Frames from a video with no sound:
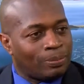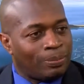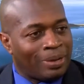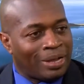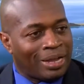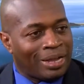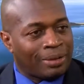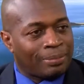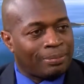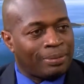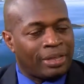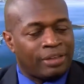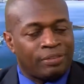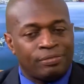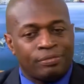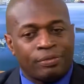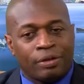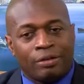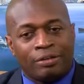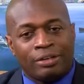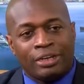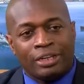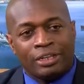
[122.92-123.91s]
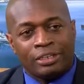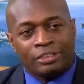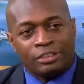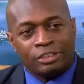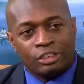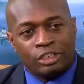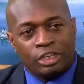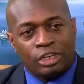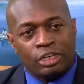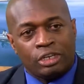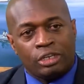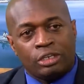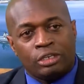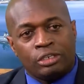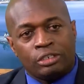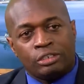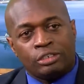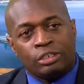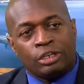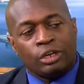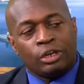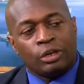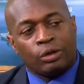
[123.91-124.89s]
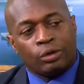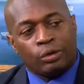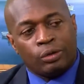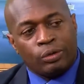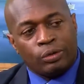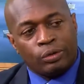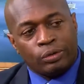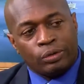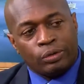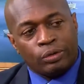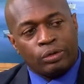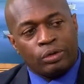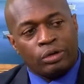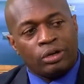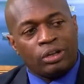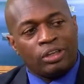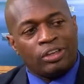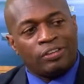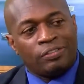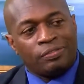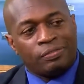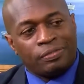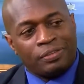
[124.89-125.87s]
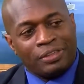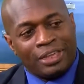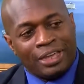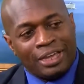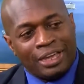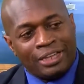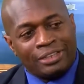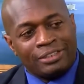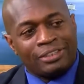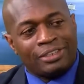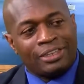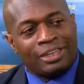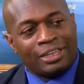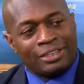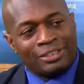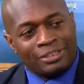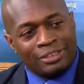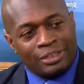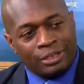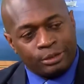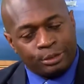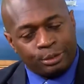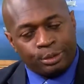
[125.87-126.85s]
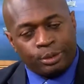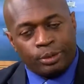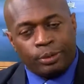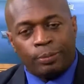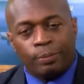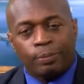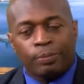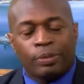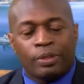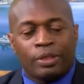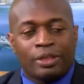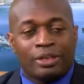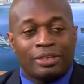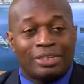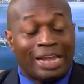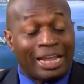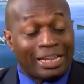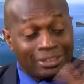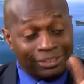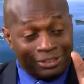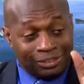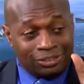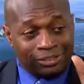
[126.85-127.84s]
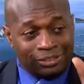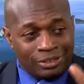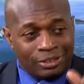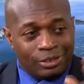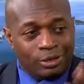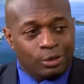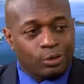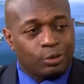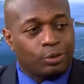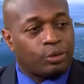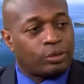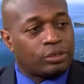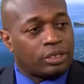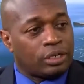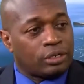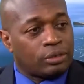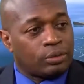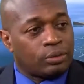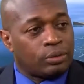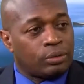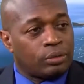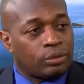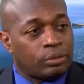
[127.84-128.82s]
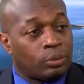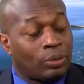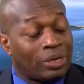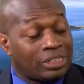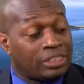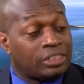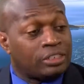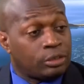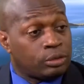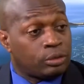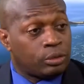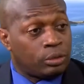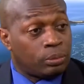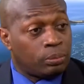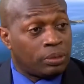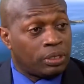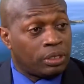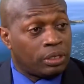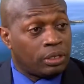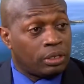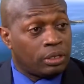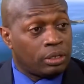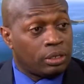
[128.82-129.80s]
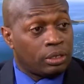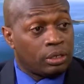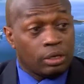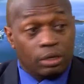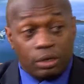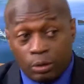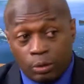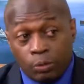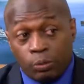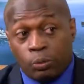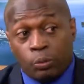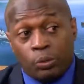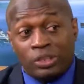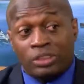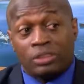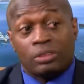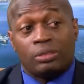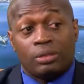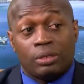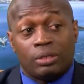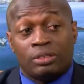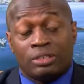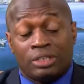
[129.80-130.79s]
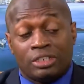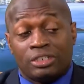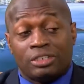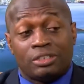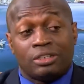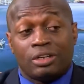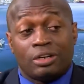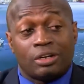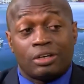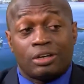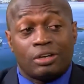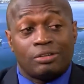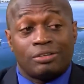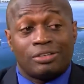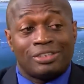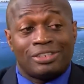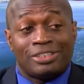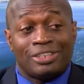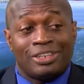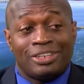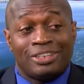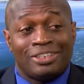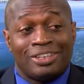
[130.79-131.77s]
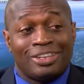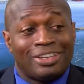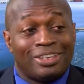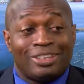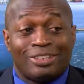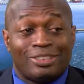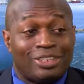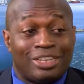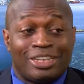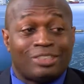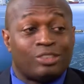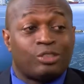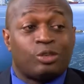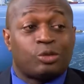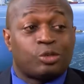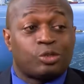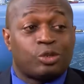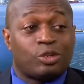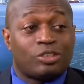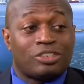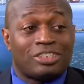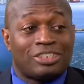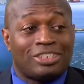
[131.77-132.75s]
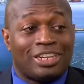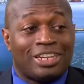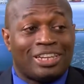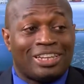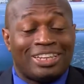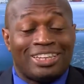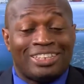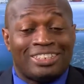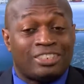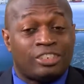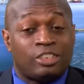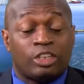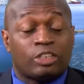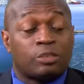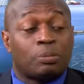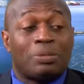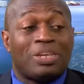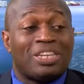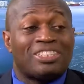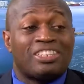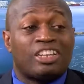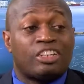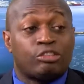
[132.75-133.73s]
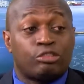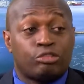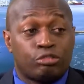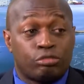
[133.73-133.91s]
to back by foreign exchange, gold, fiat, etc. That's quote unquote what it should be. With digital currencies, there's no such thing. It's just based on